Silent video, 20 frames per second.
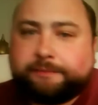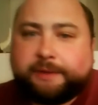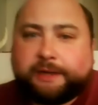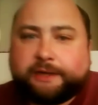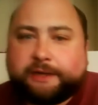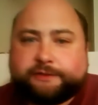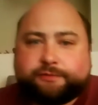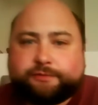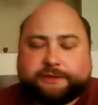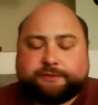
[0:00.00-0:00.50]
you
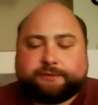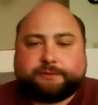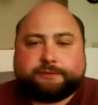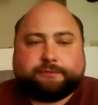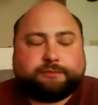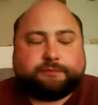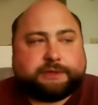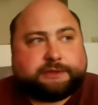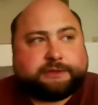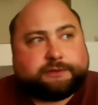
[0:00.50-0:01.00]
about what
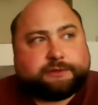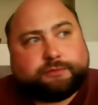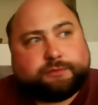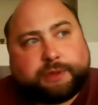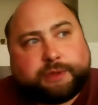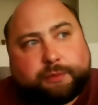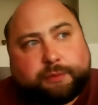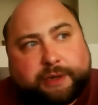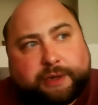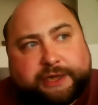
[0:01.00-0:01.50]

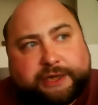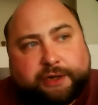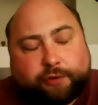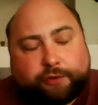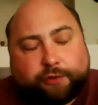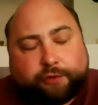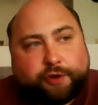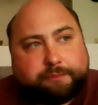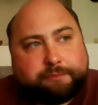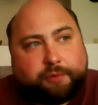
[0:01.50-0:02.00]
we're working
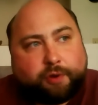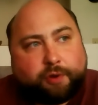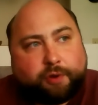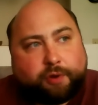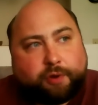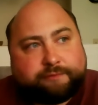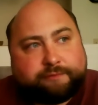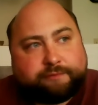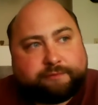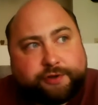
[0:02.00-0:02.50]
on a number
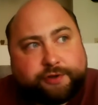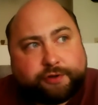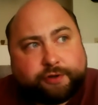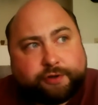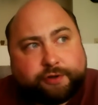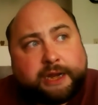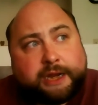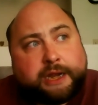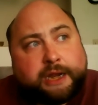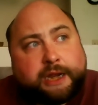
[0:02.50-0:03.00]
of
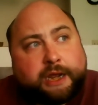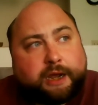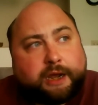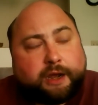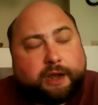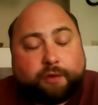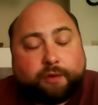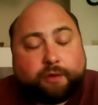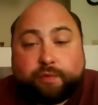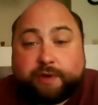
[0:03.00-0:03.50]
modules.
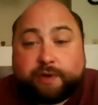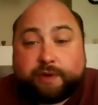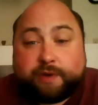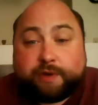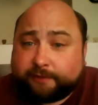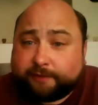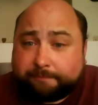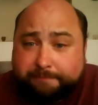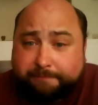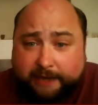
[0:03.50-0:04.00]
We
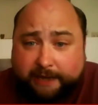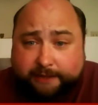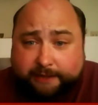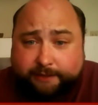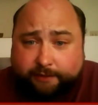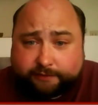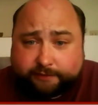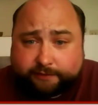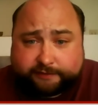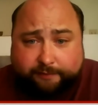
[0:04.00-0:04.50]
have some
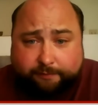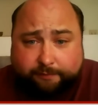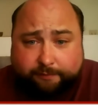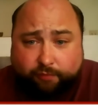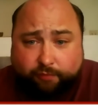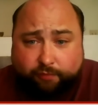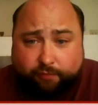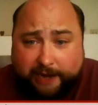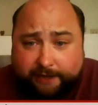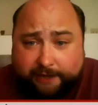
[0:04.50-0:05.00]
partners,
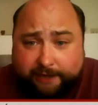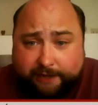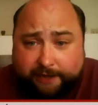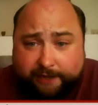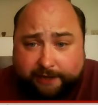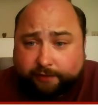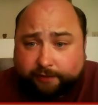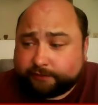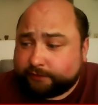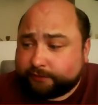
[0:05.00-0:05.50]
some
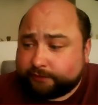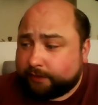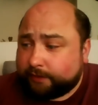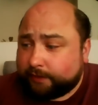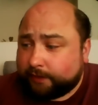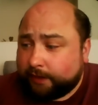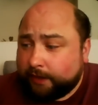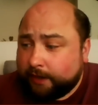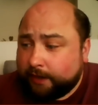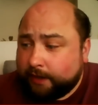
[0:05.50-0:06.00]
writers
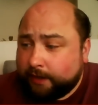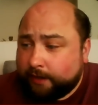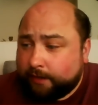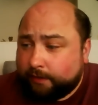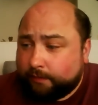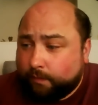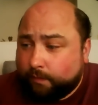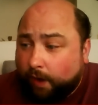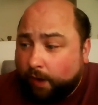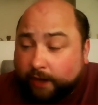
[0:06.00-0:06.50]

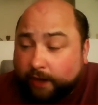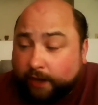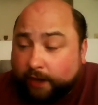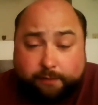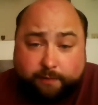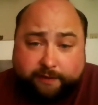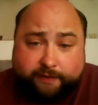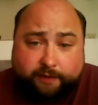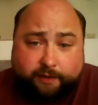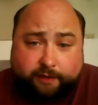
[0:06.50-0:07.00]

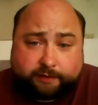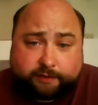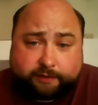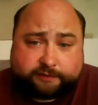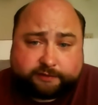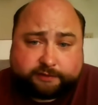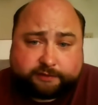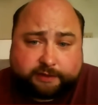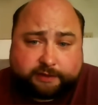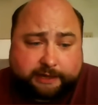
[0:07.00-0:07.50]
working with
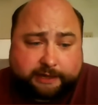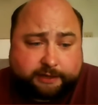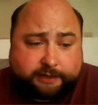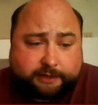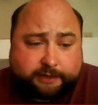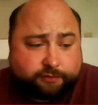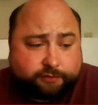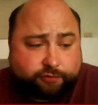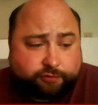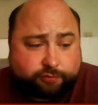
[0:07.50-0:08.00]
us
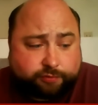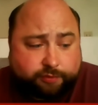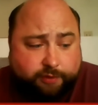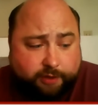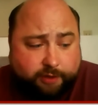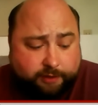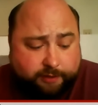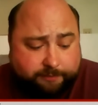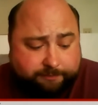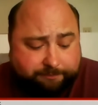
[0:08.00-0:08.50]

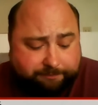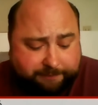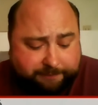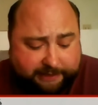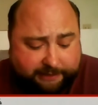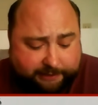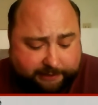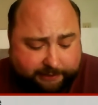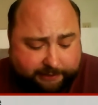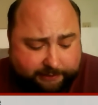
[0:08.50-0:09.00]
to
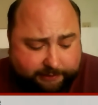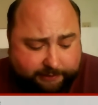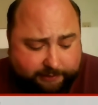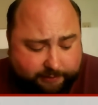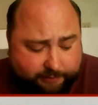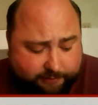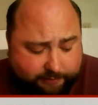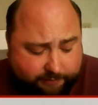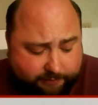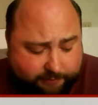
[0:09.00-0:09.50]
building
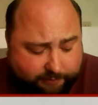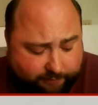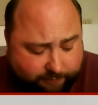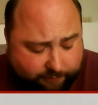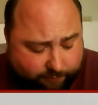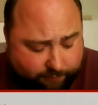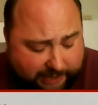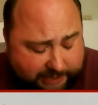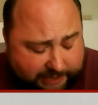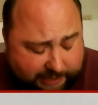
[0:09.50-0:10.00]

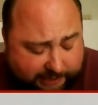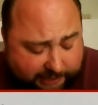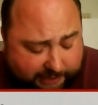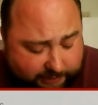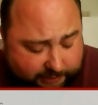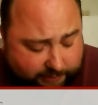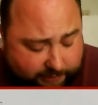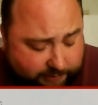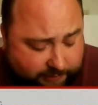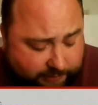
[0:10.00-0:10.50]
or
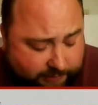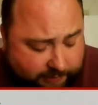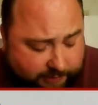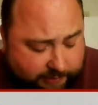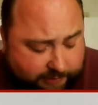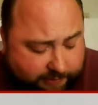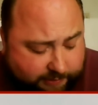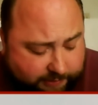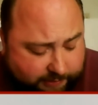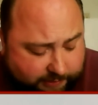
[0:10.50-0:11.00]
writing,
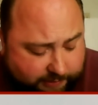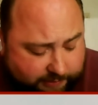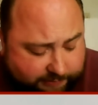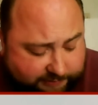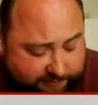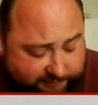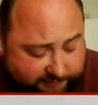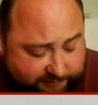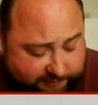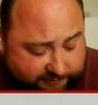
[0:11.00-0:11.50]

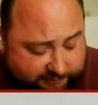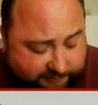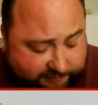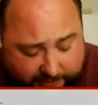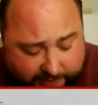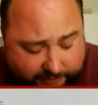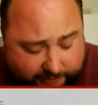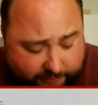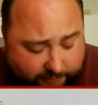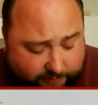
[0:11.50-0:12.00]

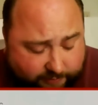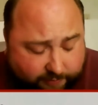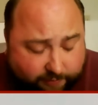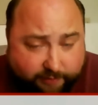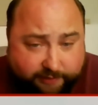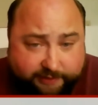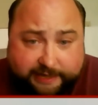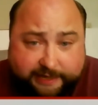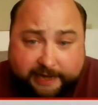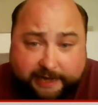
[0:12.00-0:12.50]
designing
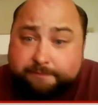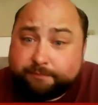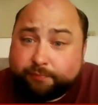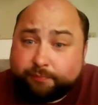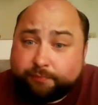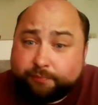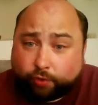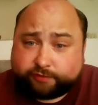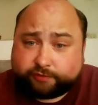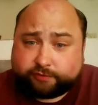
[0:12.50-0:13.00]
game
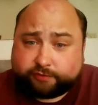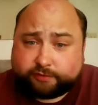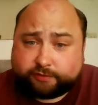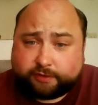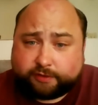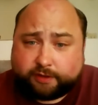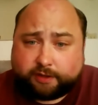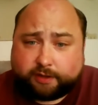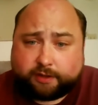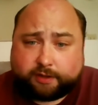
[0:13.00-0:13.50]

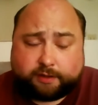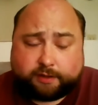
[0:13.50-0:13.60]
books.